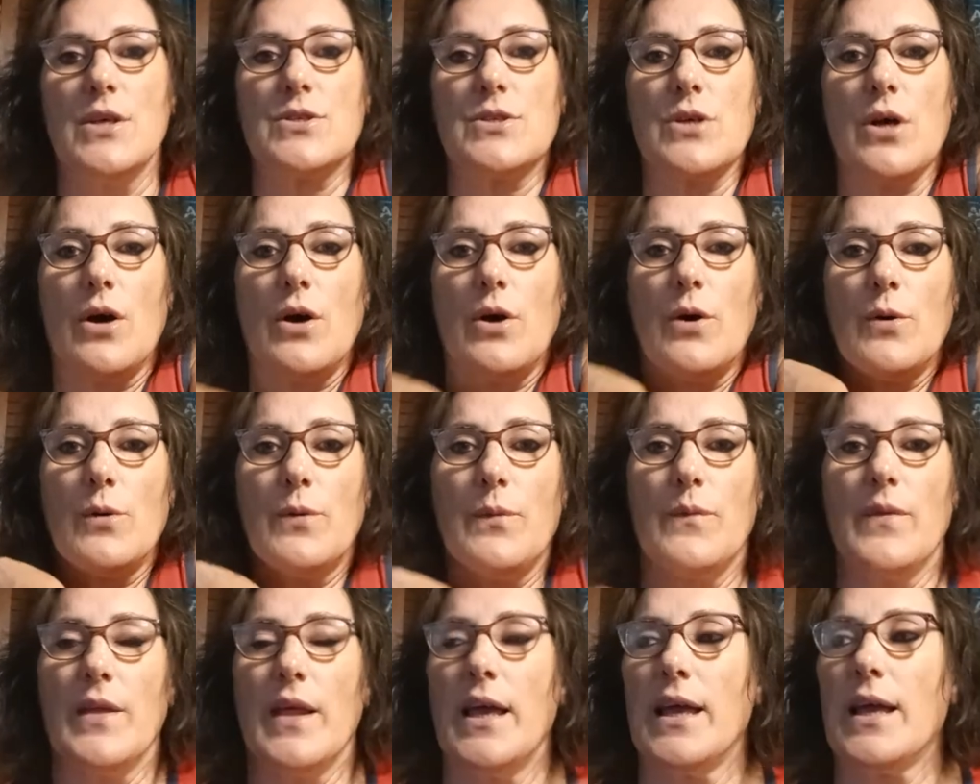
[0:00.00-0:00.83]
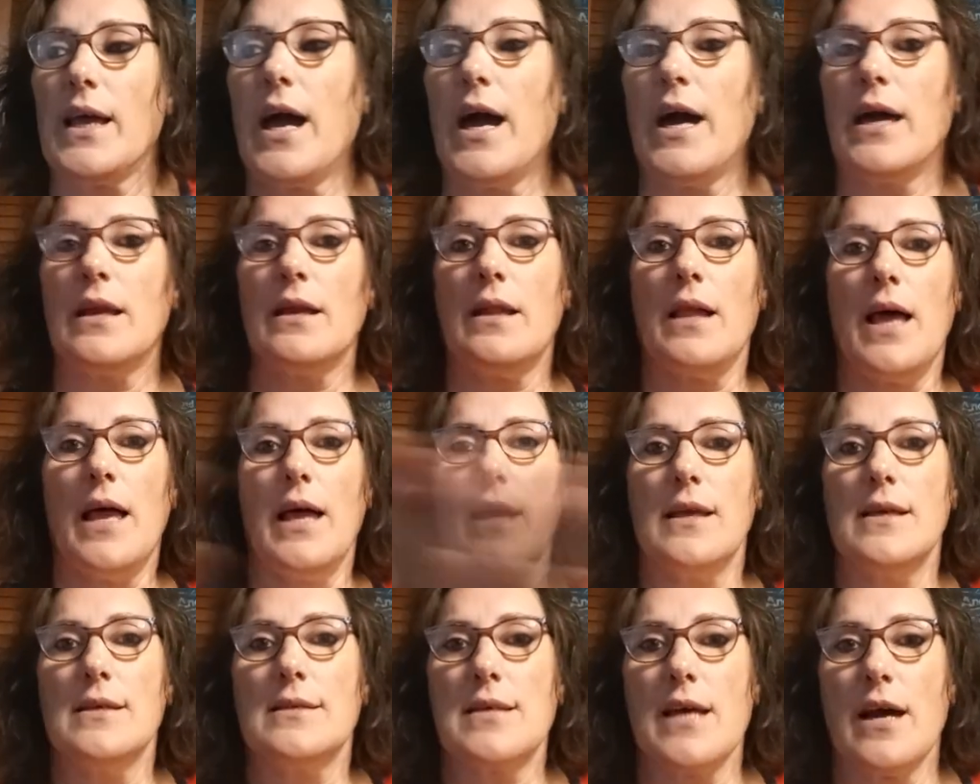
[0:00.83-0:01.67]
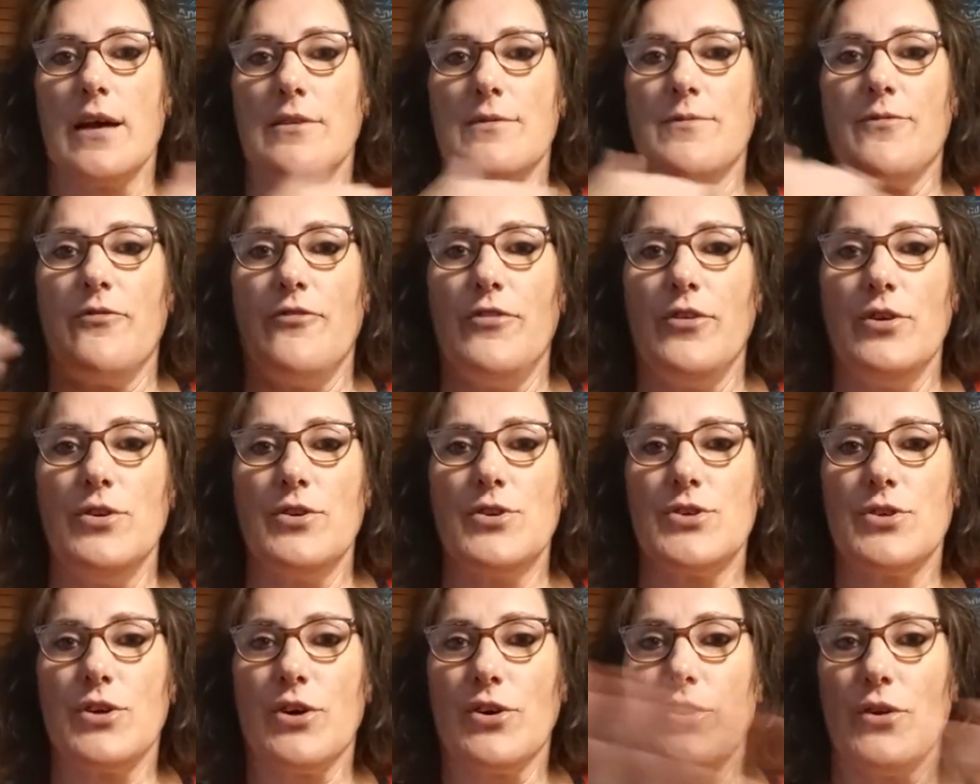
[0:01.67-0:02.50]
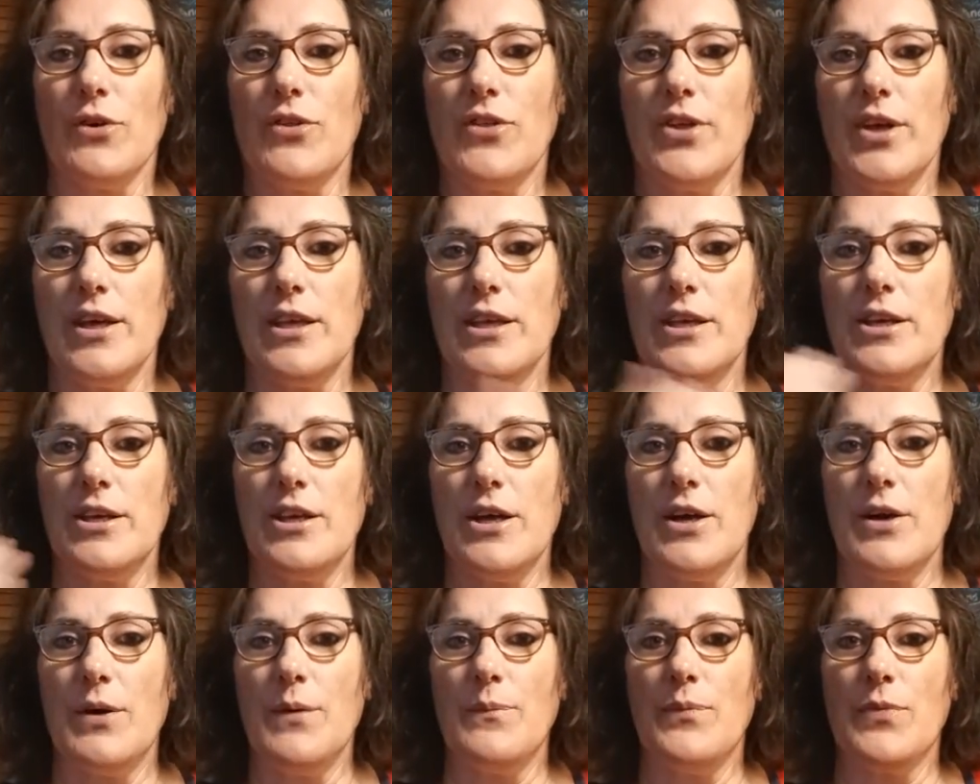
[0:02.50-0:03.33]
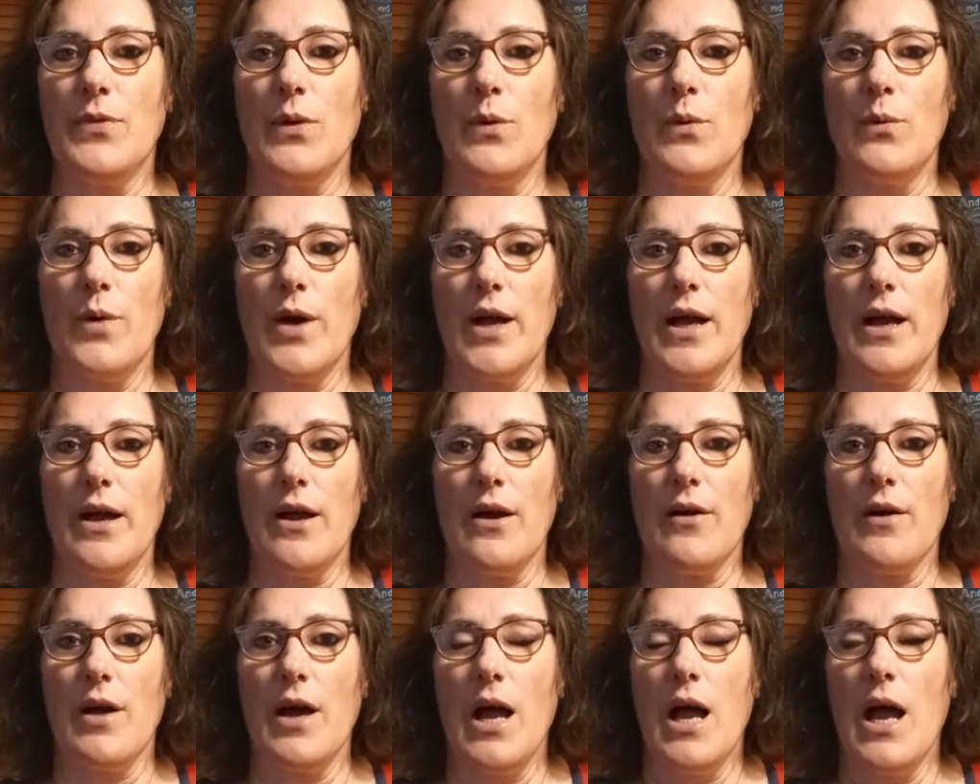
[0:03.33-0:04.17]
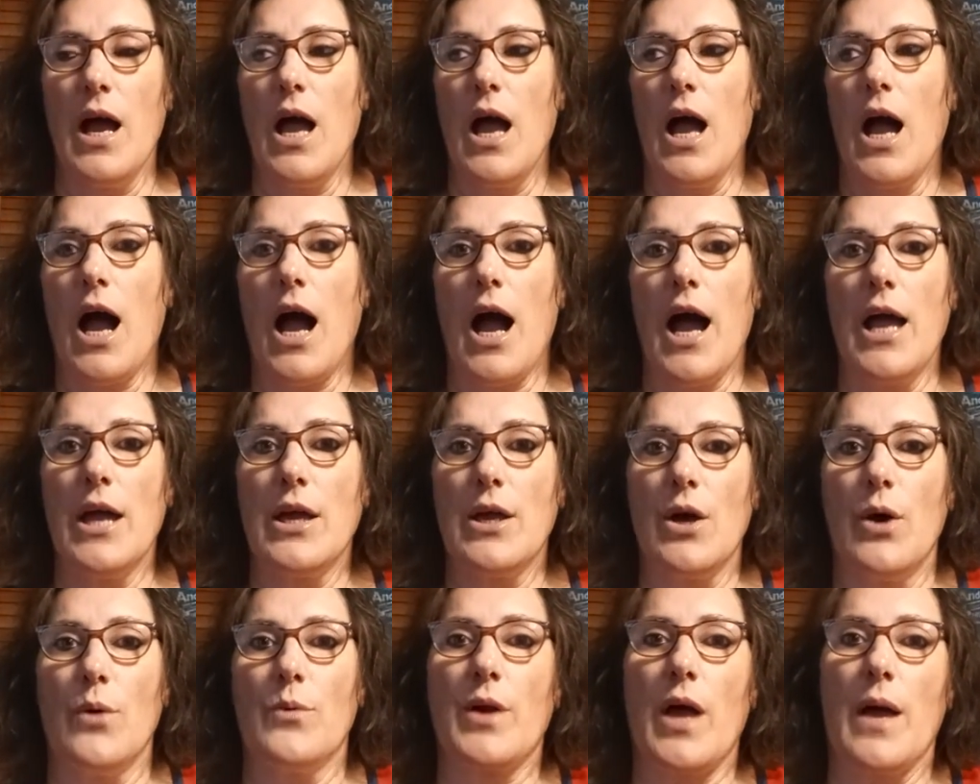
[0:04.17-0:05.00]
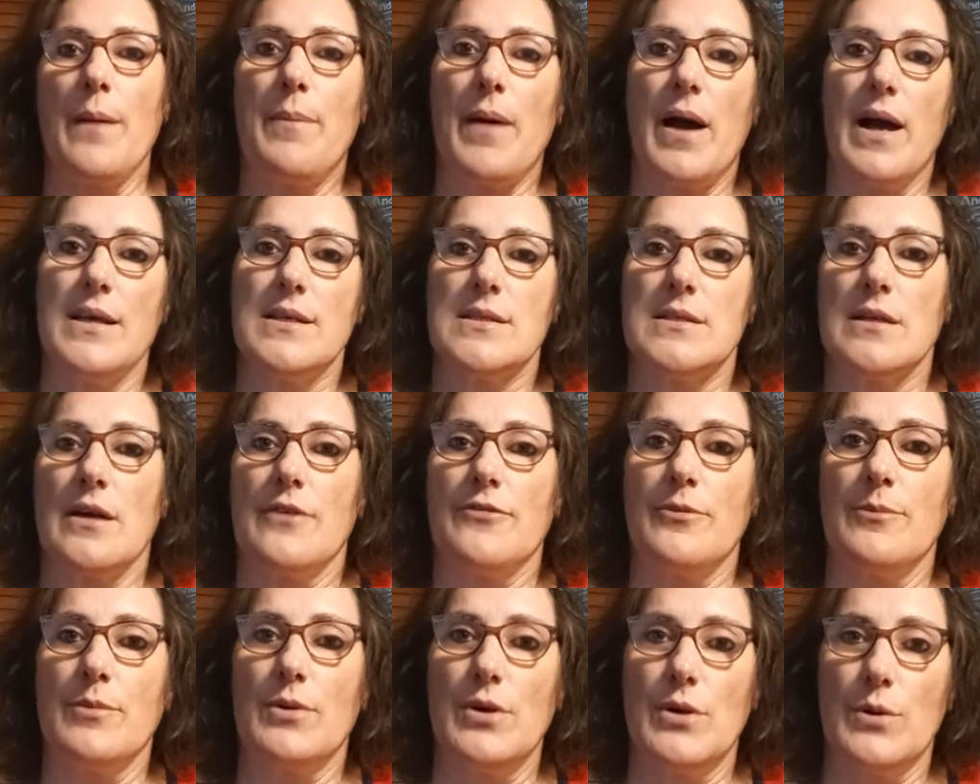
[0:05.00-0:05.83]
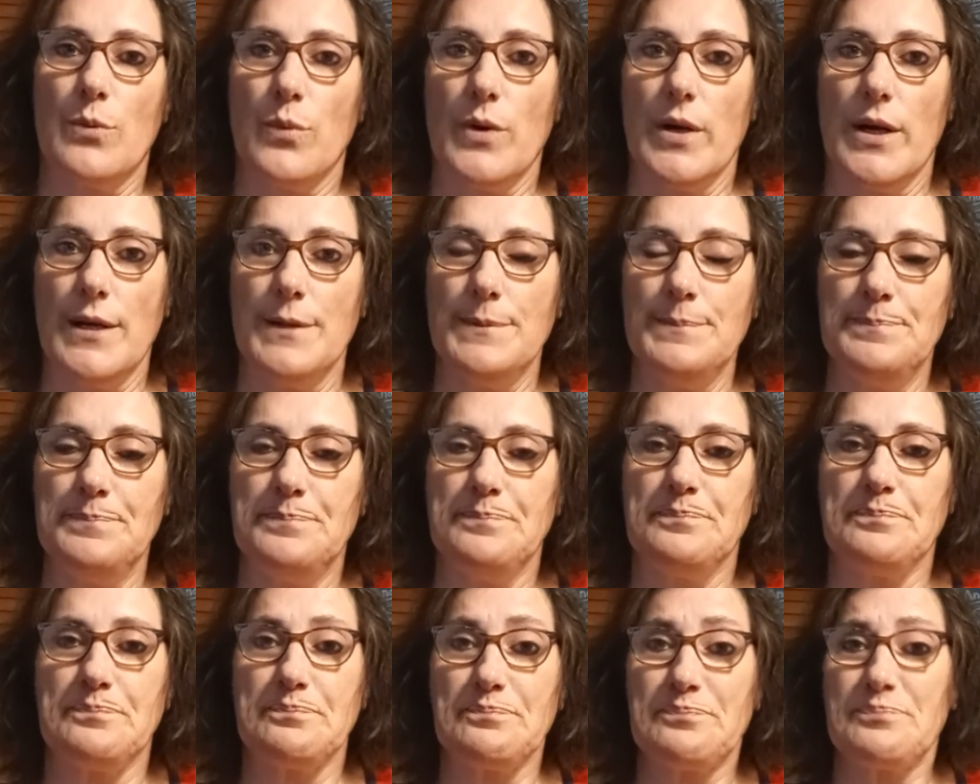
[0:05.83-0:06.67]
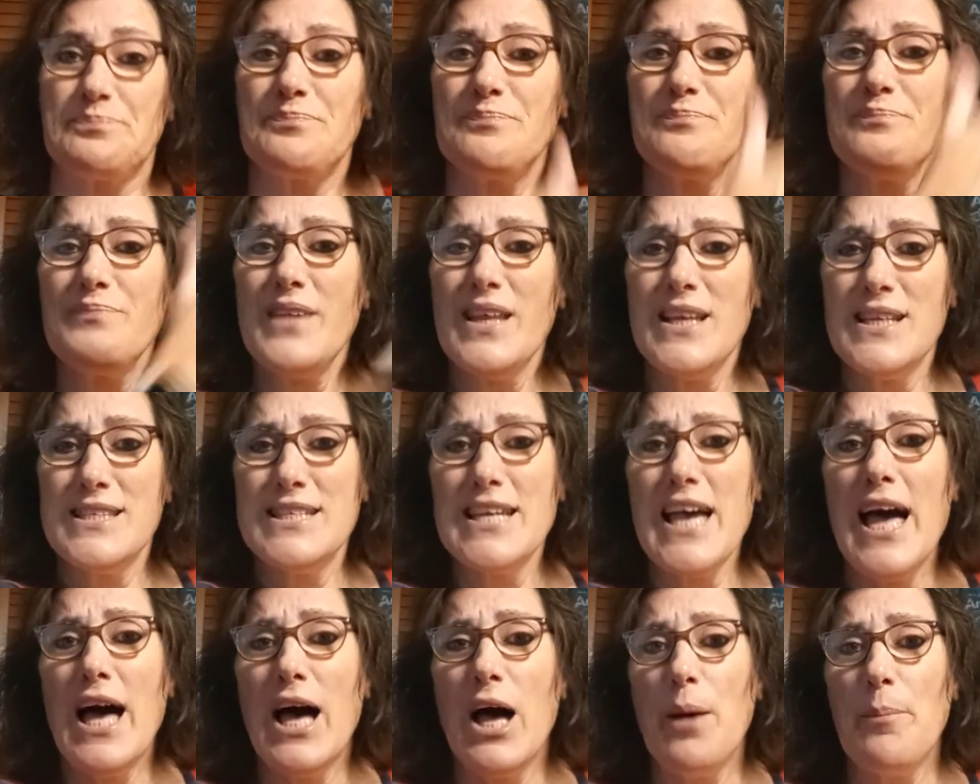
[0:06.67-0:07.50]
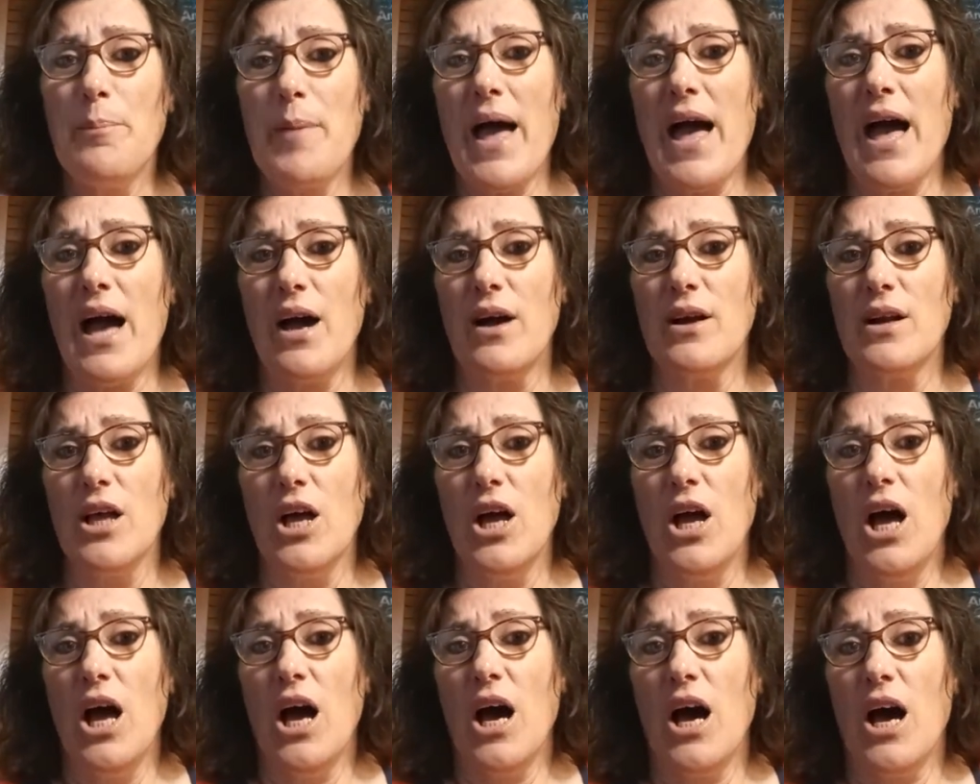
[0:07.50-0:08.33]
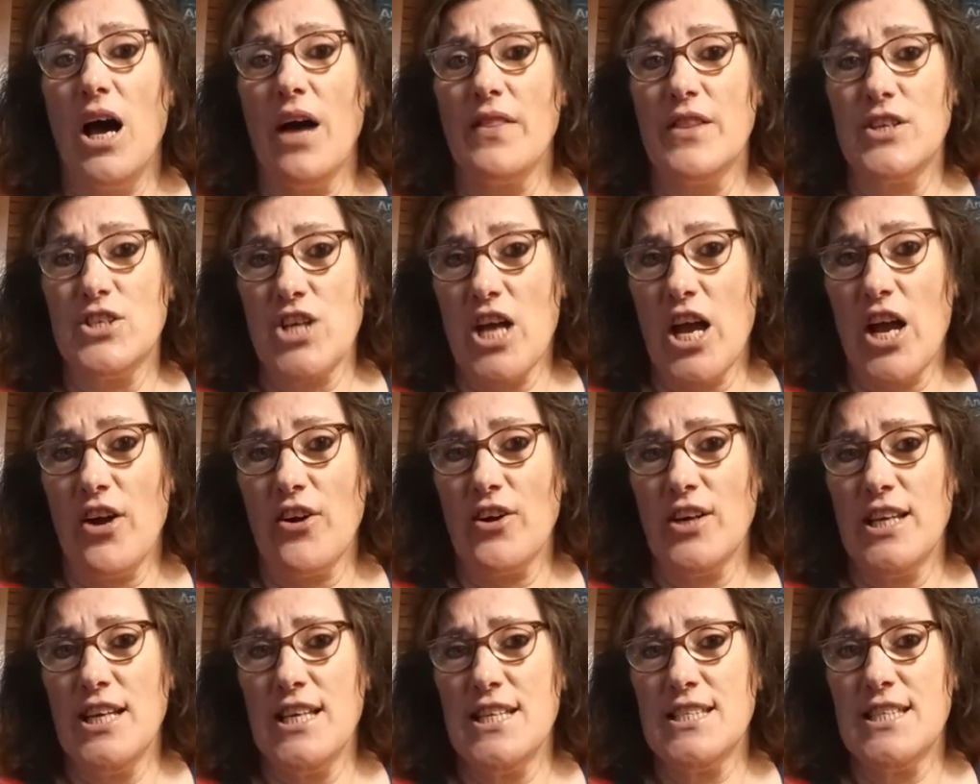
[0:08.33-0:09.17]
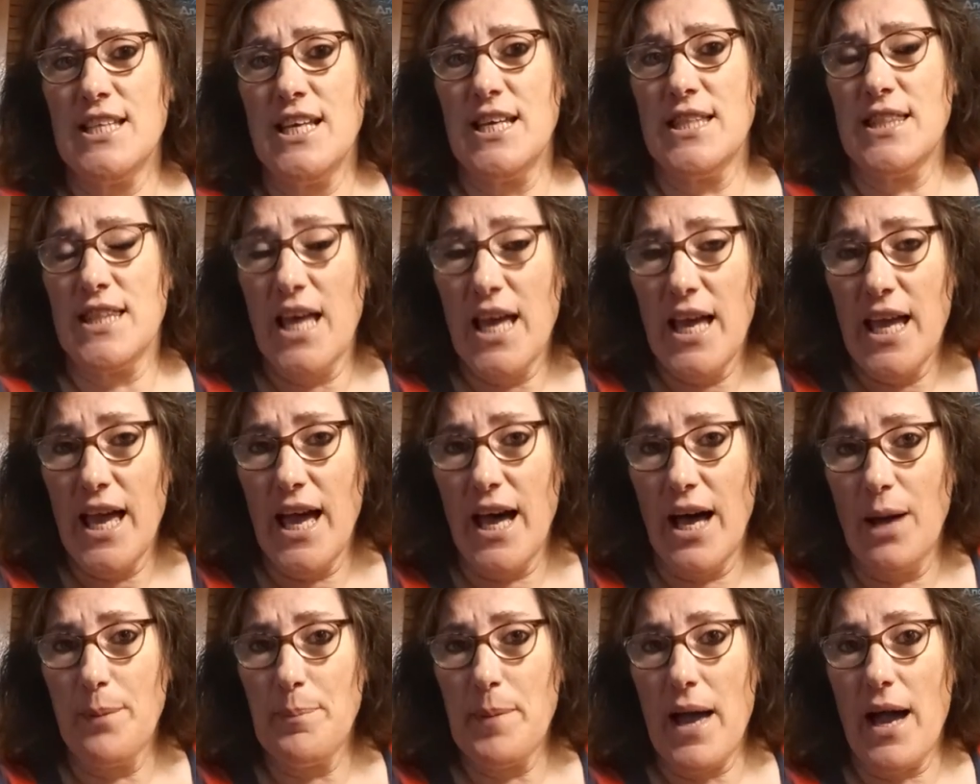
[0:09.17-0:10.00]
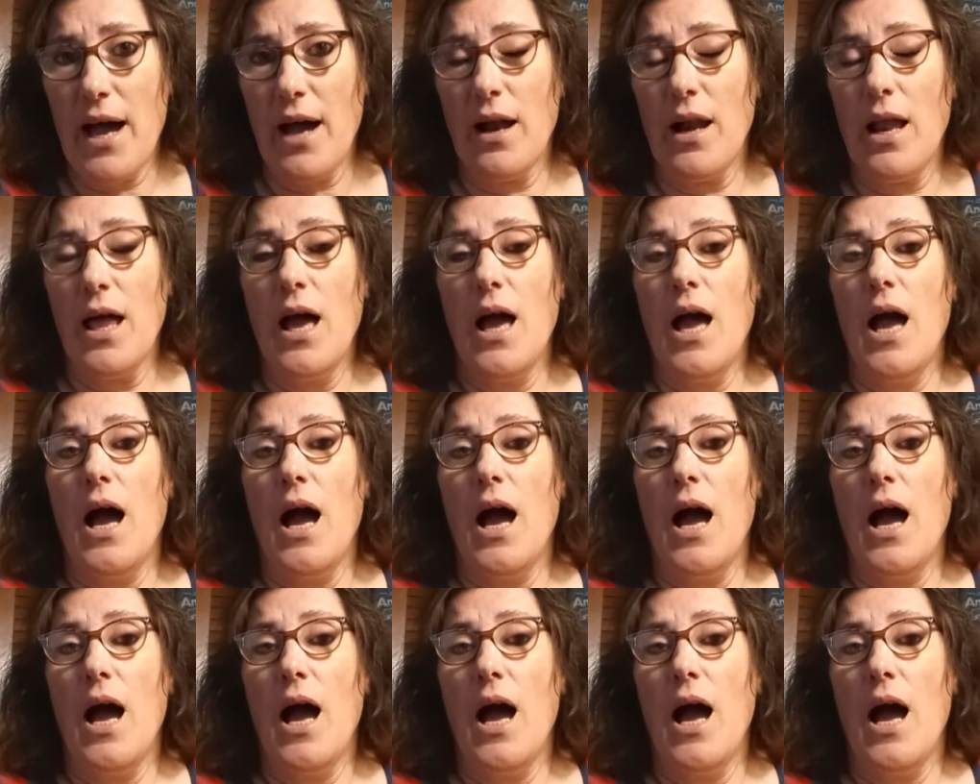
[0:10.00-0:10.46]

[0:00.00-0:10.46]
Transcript: So it kind of like is that full circle thing, you know, where I go and I buy stuff from Goodwill to help out the charities that they help out.